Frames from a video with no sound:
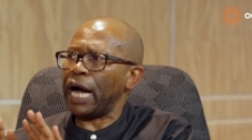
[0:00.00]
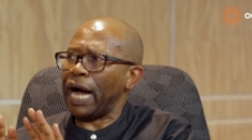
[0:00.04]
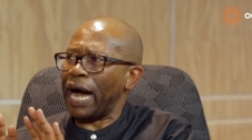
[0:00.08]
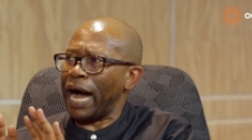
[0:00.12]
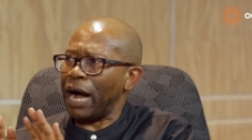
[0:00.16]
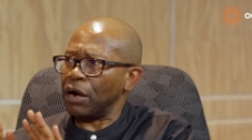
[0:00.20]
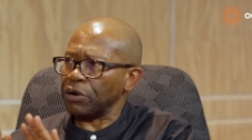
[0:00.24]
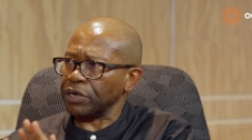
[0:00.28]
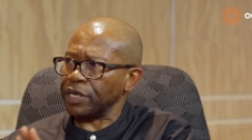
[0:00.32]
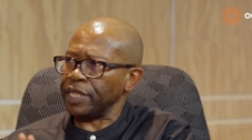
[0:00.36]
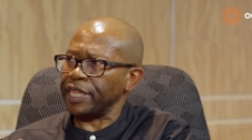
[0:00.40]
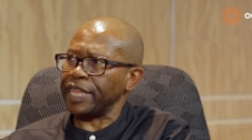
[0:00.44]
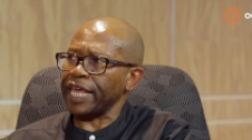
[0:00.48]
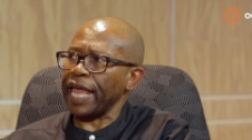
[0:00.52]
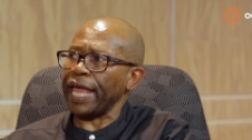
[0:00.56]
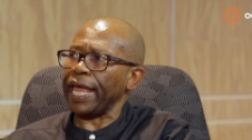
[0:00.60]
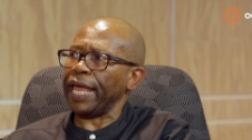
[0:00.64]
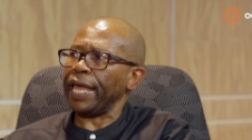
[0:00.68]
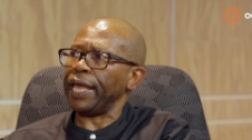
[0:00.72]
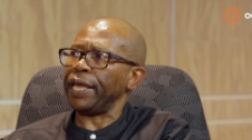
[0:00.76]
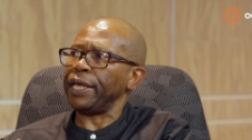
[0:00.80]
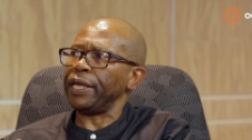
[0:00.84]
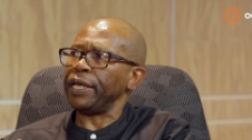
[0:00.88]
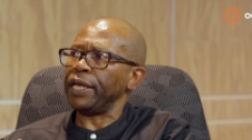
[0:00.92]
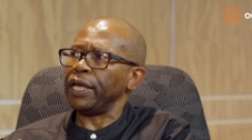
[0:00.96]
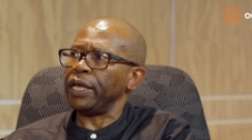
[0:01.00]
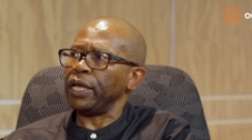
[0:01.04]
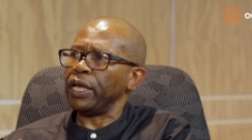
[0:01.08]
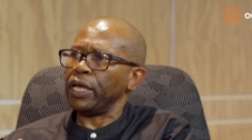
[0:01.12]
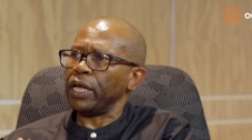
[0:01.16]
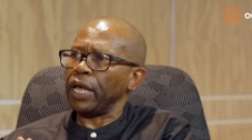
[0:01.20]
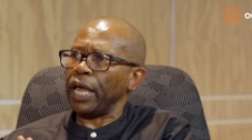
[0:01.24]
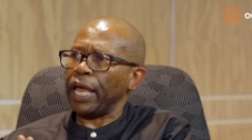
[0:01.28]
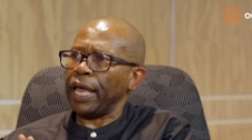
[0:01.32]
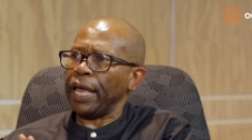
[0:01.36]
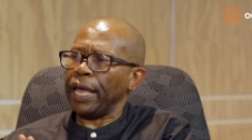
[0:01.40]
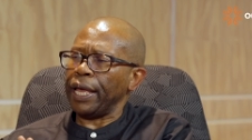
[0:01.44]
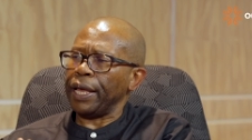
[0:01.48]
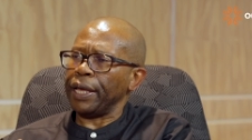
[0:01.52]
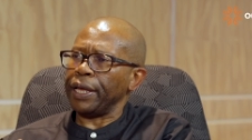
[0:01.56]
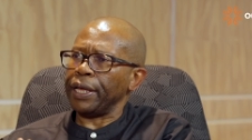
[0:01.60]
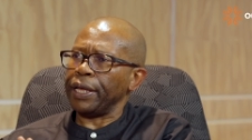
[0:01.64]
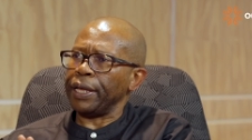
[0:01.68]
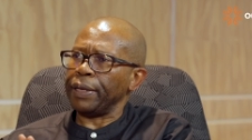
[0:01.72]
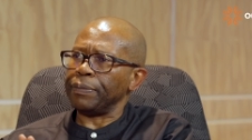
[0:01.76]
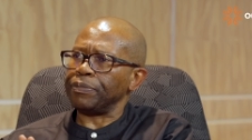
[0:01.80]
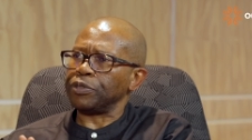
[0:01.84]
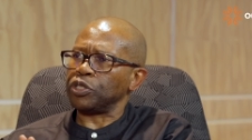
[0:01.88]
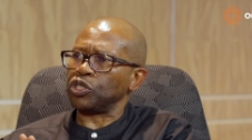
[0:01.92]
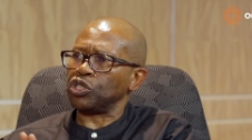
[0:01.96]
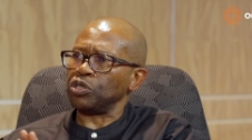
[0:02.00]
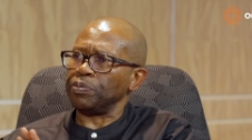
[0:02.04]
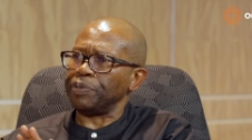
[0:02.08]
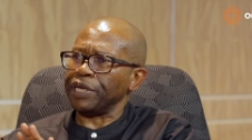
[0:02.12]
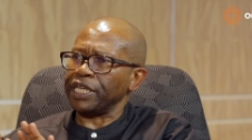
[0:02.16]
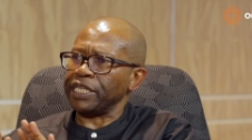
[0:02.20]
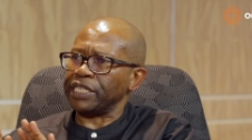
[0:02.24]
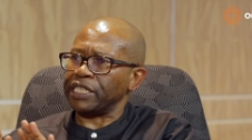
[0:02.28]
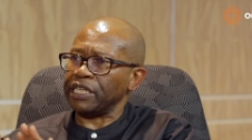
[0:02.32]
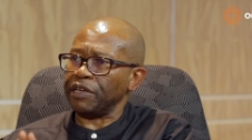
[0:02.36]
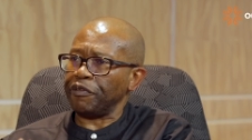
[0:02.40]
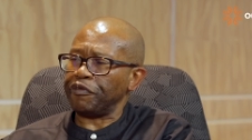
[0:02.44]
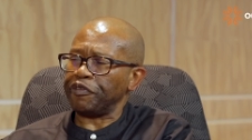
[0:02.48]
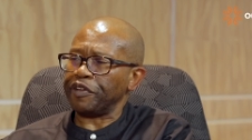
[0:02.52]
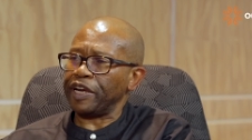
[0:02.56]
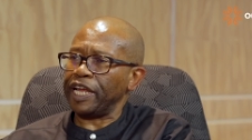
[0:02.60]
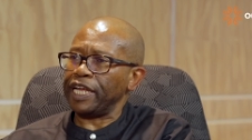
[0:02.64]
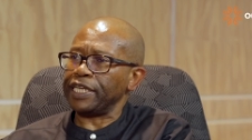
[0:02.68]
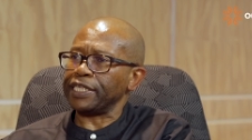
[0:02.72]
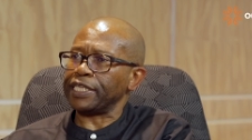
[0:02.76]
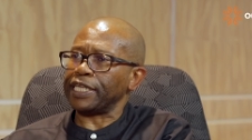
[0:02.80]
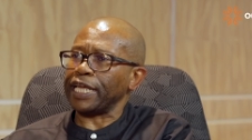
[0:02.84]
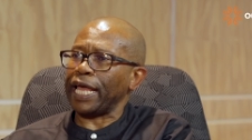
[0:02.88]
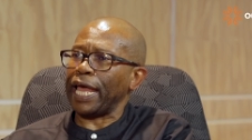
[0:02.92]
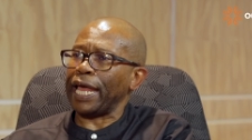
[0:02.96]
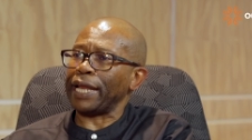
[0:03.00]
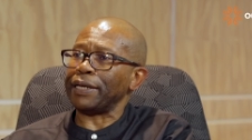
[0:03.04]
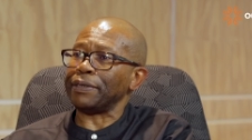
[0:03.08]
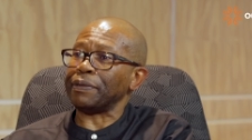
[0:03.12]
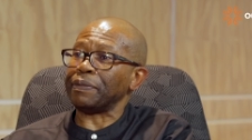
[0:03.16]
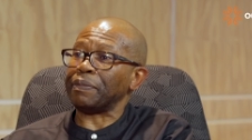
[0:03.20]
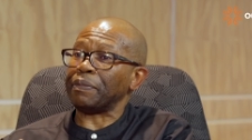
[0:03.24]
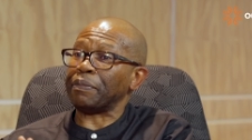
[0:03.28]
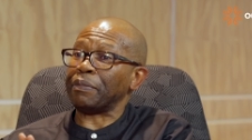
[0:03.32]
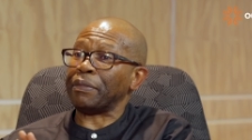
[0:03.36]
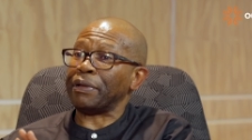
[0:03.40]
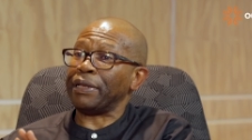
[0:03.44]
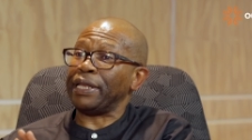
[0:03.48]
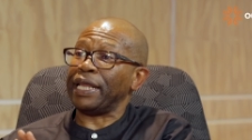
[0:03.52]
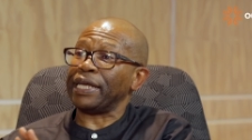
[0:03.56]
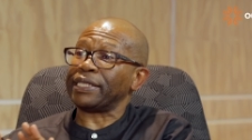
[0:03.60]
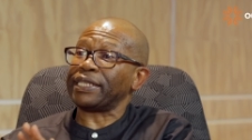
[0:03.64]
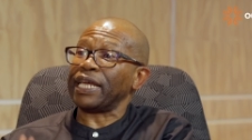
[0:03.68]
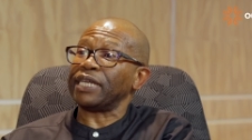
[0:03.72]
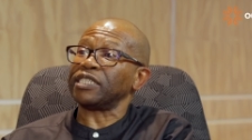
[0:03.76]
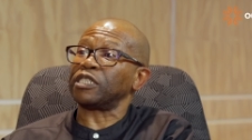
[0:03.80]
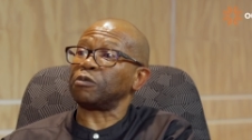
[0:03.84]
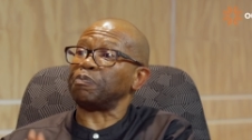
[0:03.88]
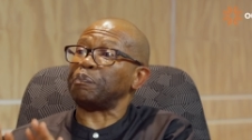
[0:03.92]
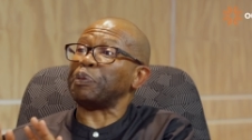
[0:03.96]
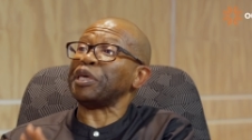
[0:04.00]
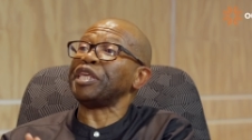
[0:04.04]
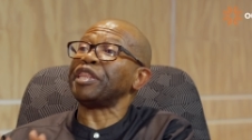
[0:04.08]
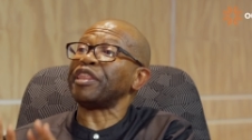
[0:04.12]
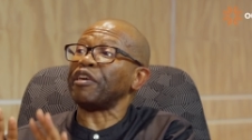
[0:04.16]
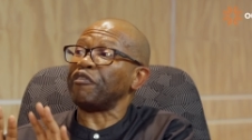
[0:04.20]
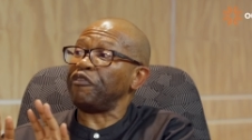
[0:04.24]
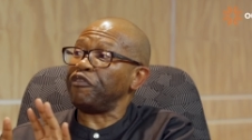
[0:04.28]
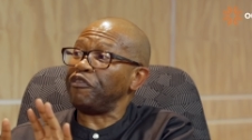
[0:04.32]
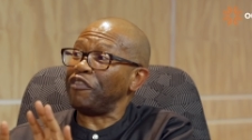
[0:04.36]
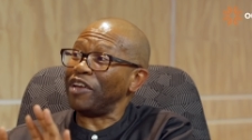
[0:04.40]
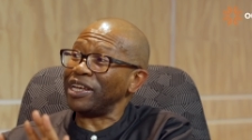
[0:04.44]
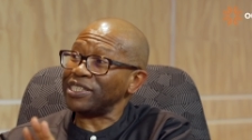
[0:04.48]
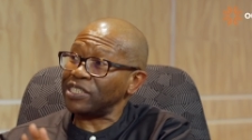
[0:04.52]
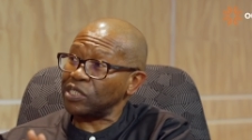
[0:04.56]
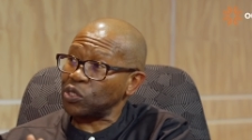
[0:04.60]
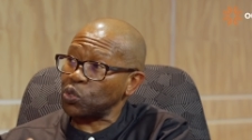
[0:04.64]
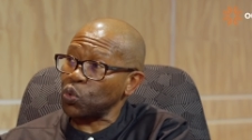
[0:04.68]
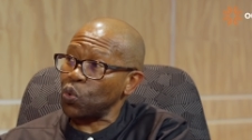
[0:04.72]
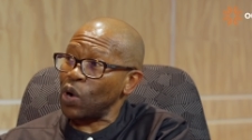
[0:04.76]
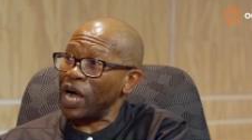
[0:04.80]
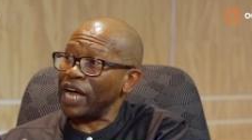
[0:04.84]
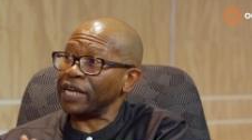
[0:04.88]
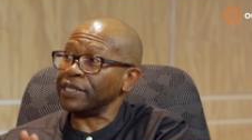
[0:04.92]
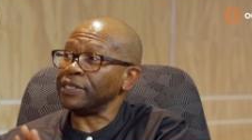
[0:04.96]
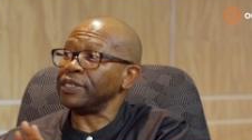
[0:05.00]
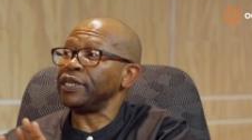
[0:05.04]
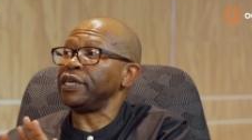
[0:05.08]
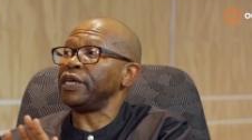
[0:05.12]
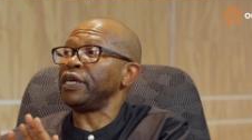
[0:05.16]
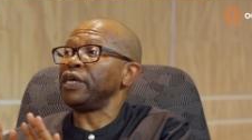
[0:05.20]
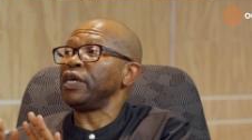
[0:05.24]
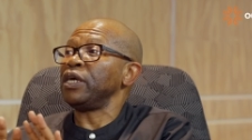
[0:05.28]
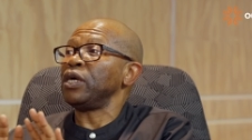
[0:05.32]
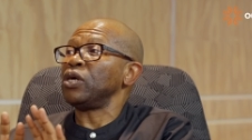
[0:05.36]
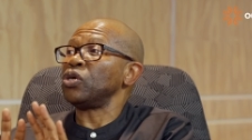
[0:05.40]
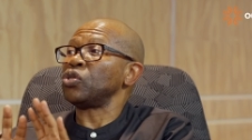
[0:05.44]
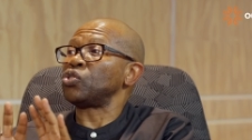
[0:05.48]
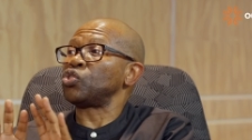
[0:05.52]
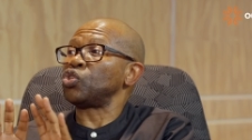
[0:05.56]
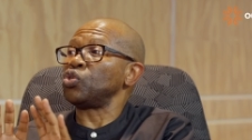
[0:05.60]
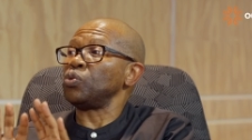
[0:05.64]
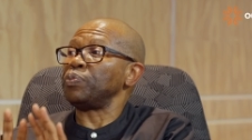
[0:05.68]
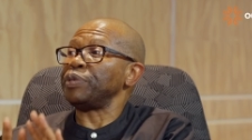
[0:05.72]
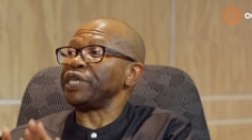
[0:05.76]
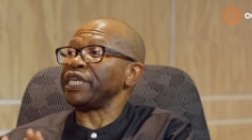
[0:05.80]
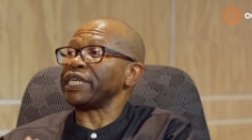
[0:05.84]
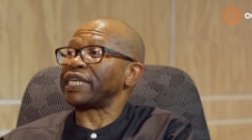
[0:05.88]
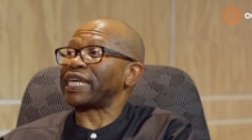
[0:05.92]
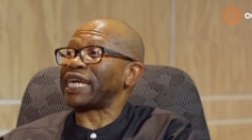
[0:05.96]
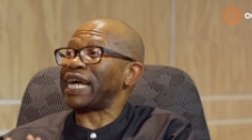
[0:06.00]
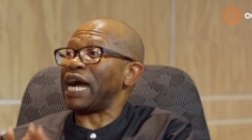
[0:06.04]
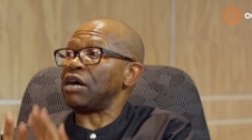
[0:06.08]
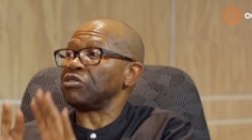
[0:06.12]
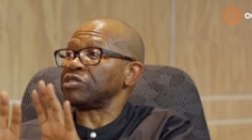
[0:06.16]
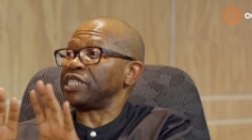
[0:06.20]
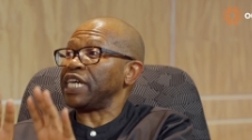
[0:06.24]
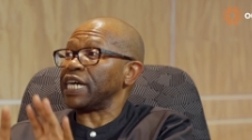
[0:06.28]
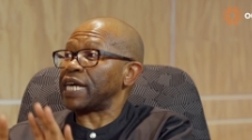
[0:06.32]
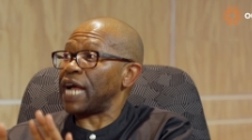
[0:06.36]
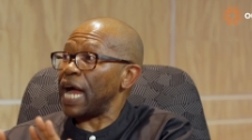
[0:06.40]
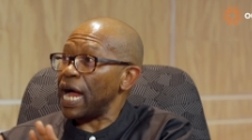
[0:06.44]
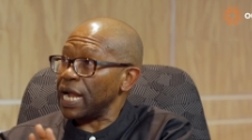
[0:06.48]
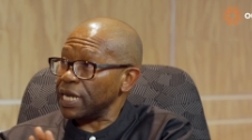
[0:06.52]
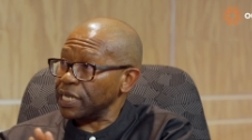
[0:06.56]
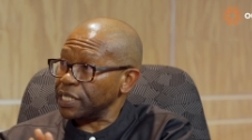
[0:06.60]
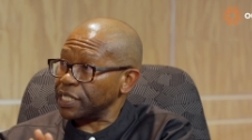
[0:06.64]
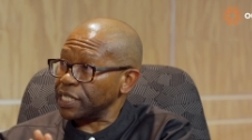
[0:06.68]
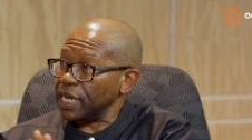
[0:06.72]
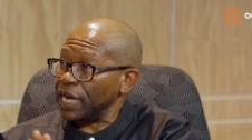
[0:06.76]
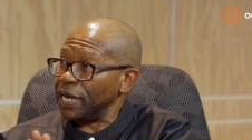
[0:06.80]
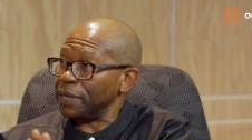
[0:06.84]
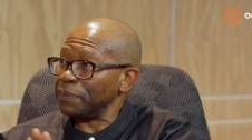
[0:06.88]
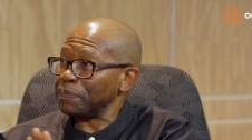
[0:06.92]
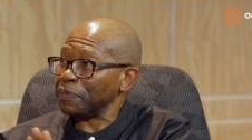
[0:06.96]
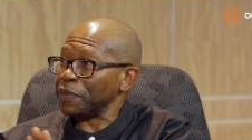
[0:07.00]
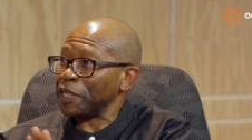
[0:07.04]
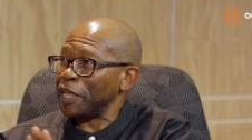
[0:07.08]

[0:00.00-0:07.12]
out there to be different, and let us be the first one to be counterculture.